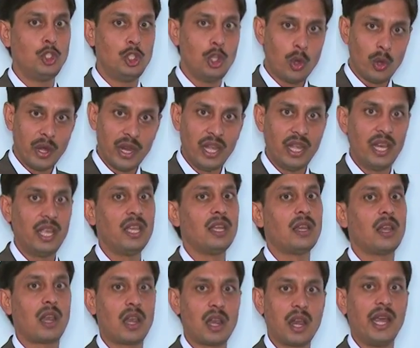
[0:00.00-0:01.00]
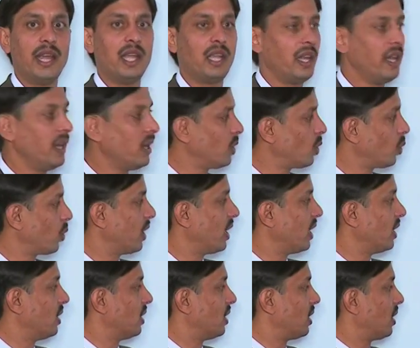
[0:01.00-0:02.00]
joining, writing
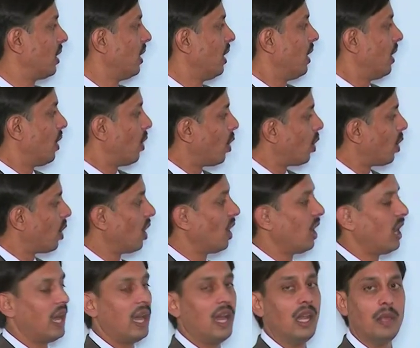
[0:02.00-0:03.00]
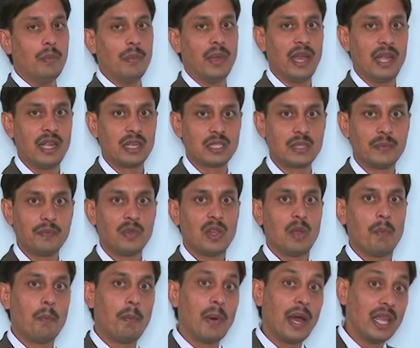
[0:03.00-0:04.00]
together all elements
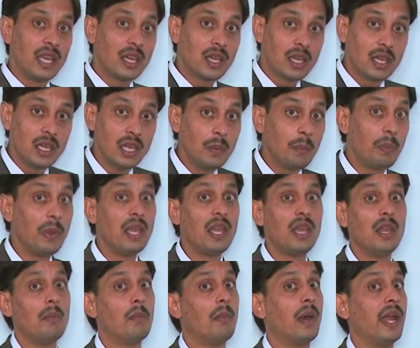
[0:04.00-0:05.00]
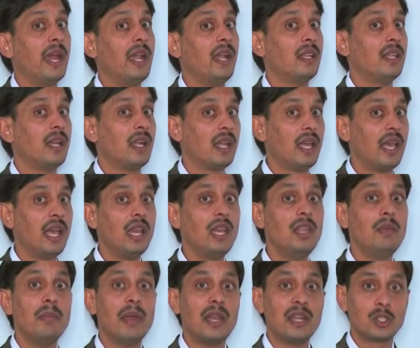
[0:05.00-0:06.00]
by keeping in mind that
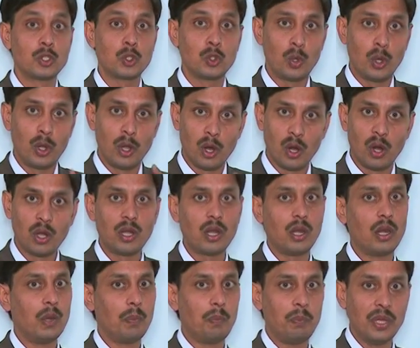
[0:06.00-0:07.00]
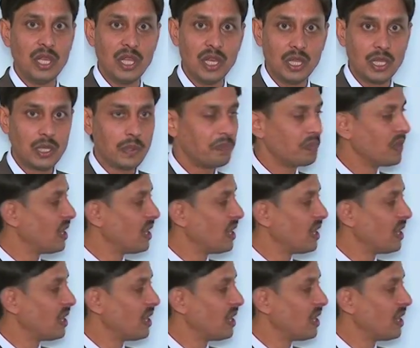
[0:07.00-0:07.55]
elements should not repeat.